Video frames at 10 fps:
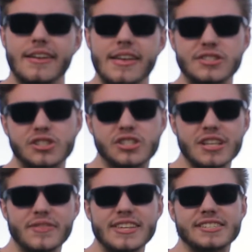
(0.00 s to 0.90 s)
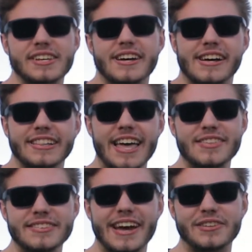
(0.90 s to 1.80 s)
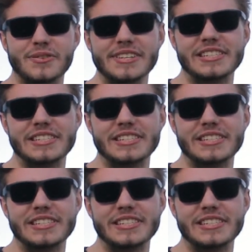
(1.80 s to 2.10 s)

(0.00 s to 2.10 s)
This is Chilla Vista, Light the Night, twenty